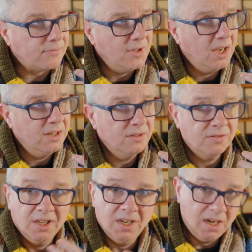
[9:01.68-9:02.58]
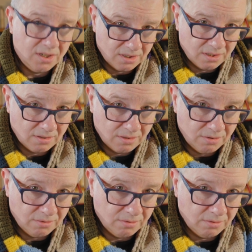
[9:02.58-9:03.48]
and of connection
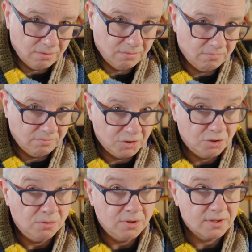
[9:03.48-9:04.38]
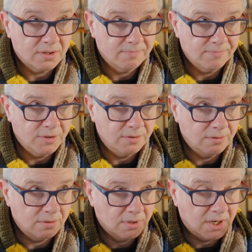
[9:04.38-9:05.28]
to source,
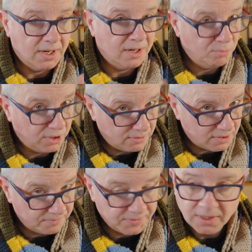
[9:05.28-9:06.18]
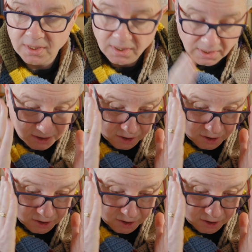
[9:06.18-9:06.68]
to higher power. This is